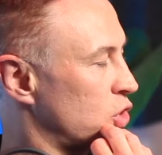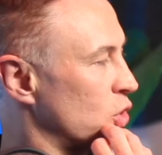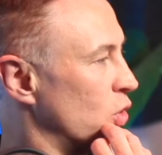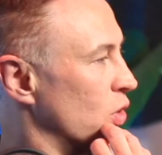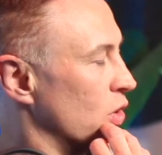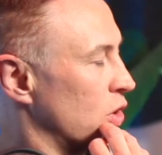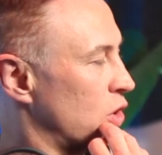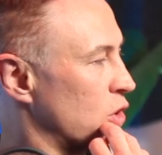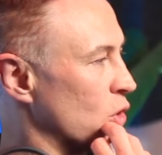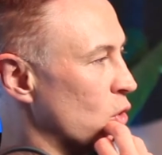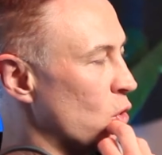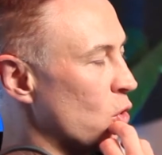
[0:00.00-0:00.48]

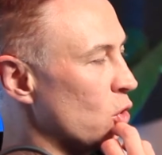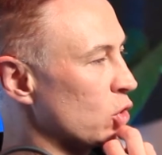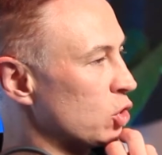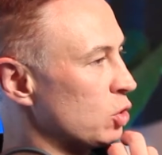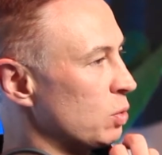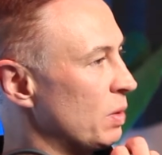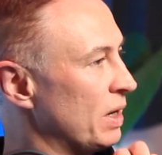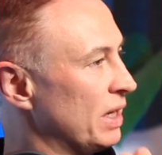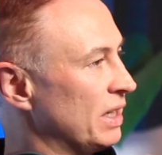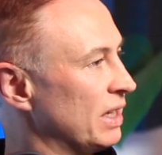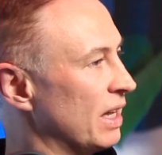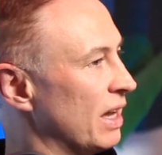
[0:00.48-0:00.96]
of thoughts
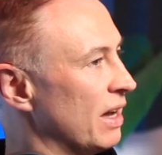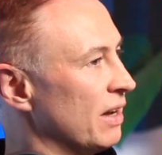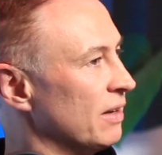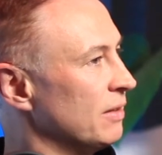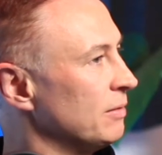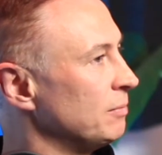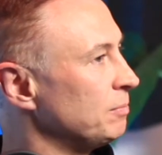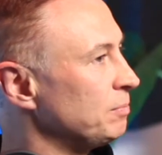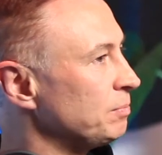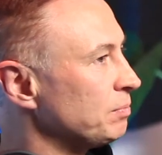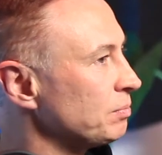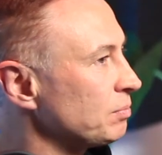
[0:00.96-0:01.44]
where you,
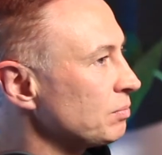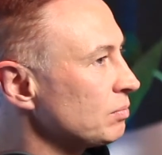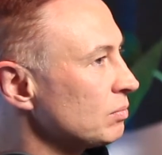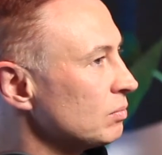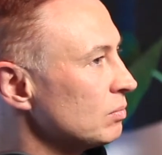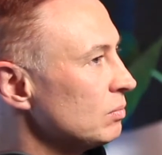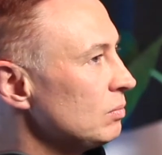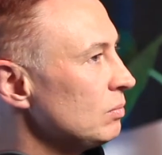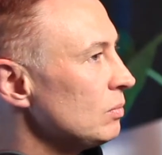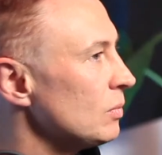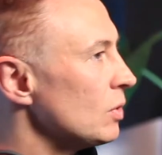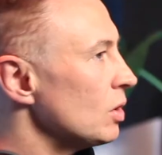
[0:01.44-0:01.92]

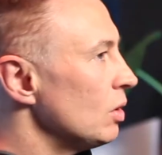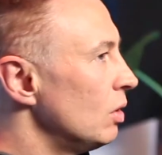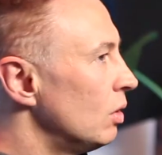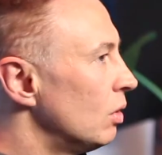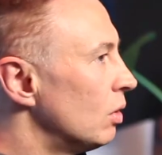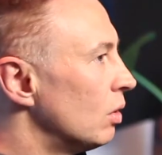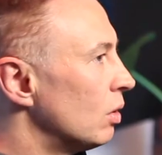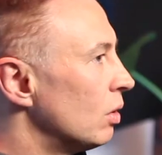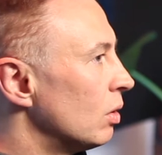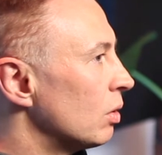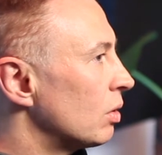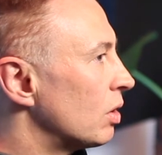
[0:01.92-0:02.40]

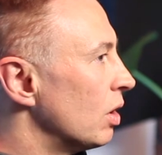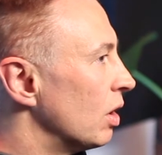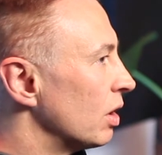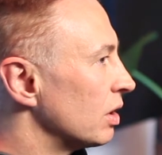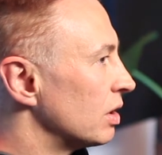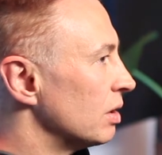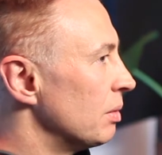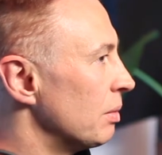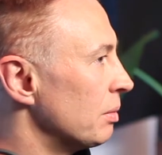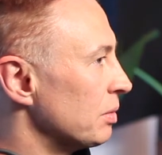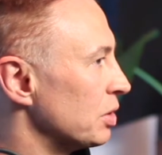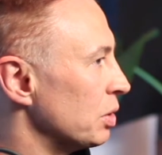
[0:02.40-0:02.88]
oh
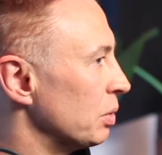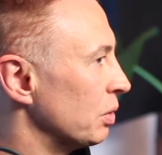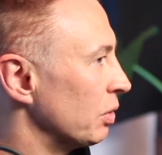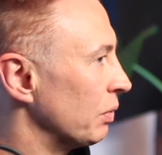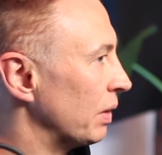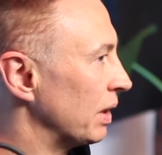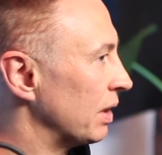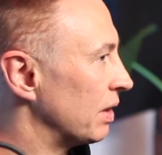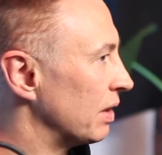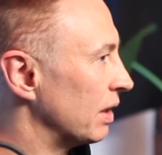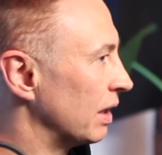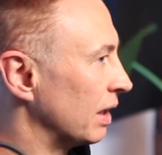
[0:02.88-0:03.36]
God, am I doing the
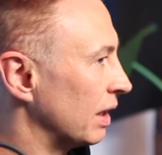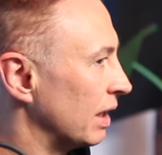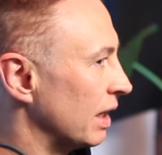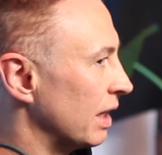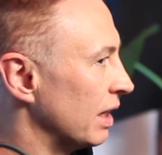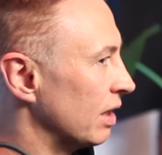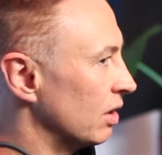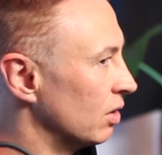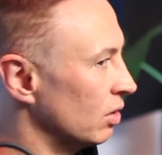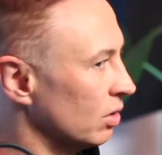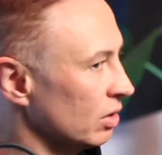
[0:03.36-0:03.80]
right thing here?